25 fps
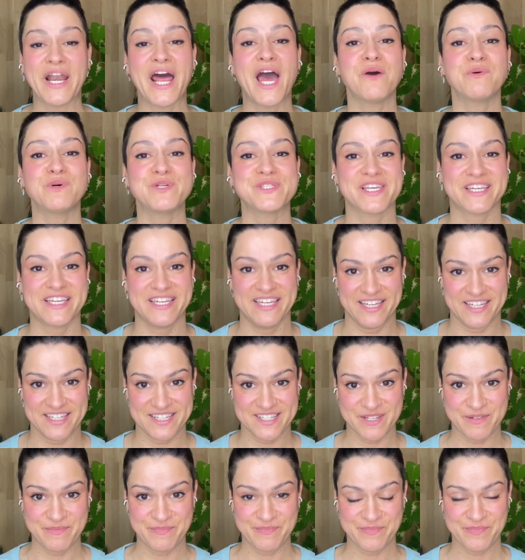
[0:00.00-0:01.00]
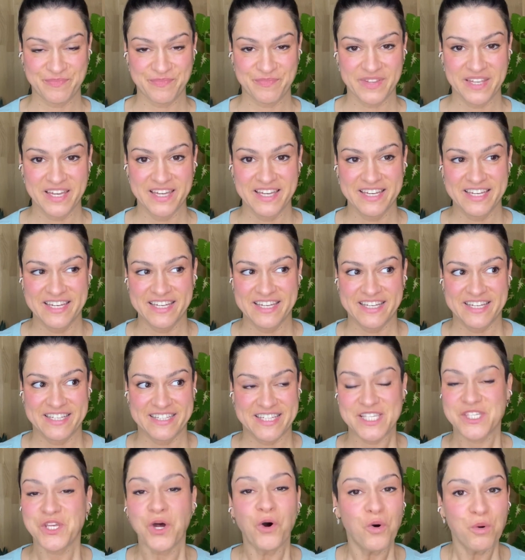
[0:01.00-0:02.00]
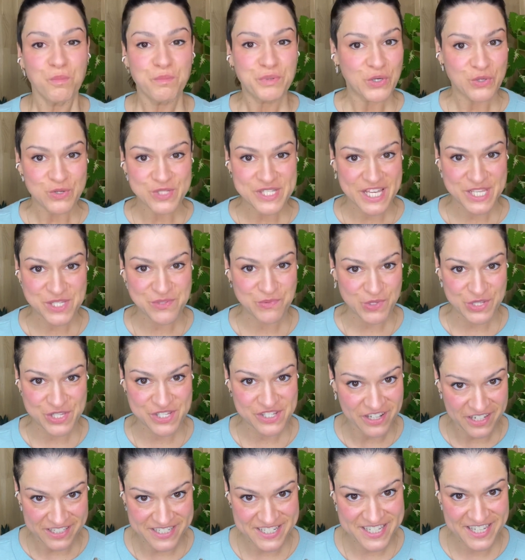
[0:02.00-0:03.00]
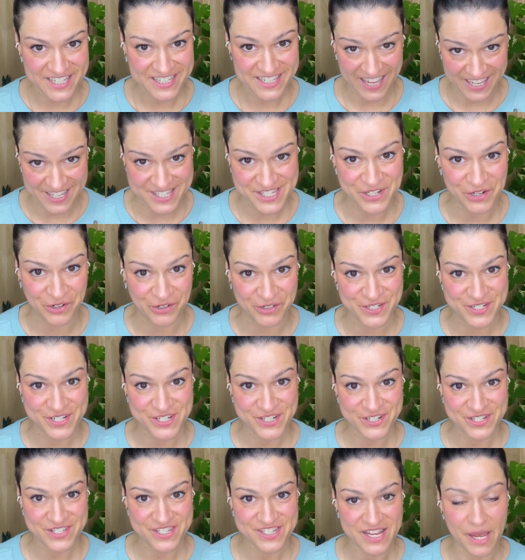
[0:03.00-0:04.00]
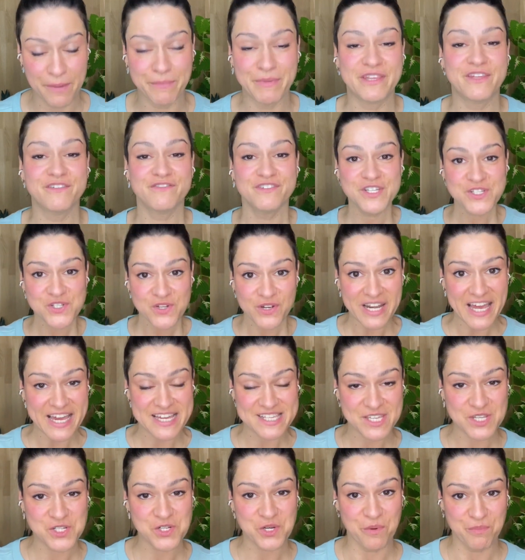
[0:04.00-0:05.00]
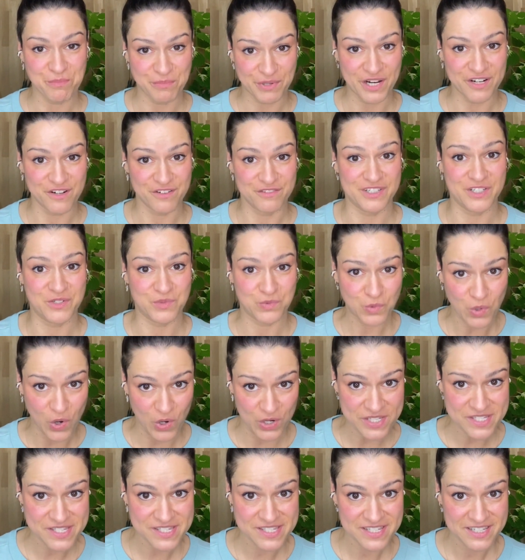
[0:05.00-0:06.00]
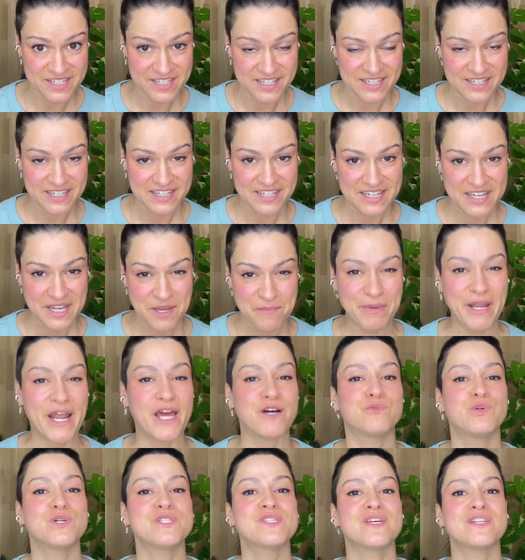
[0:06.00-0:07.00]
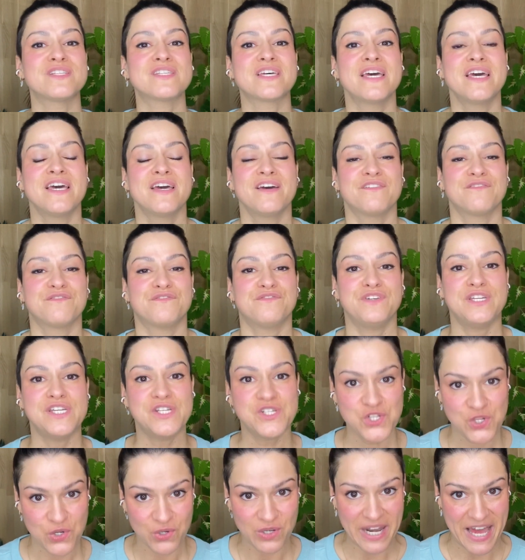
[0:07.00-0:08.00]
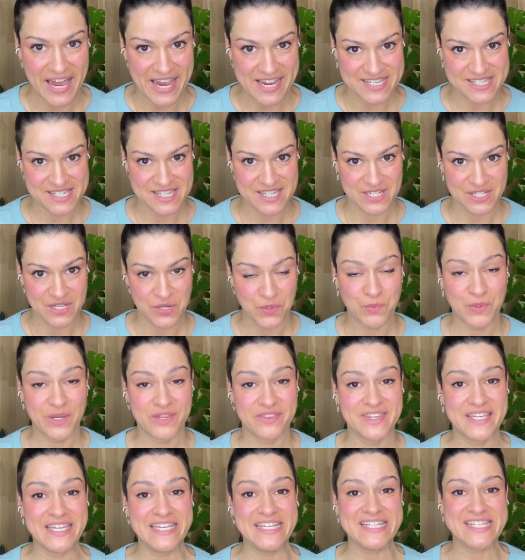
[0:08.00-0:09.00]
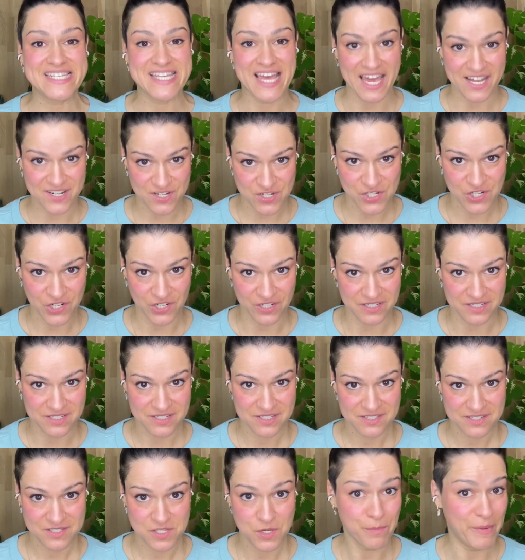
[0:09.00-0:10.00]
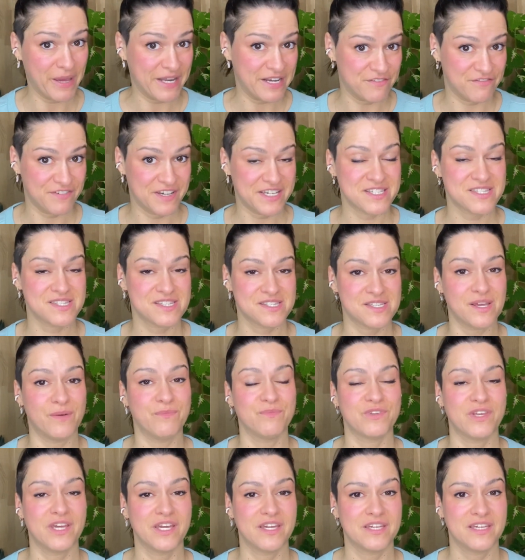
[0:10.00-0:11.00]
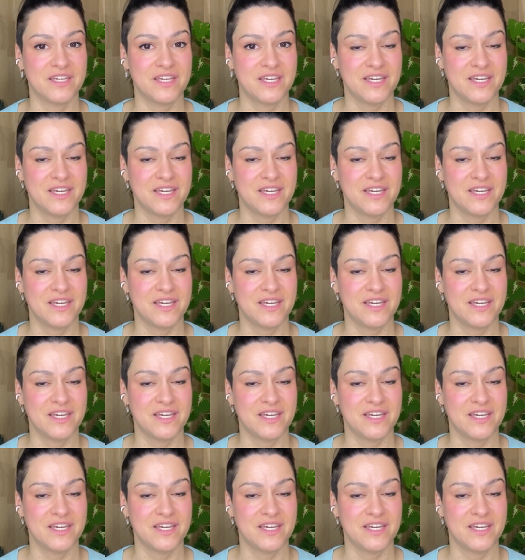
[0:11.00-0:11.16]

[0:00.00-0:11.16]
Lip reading: I was a kid, this whole process was not as conscious. I mean, the visualization part of it was, but I wasn't visualizing with the intention to manifest something.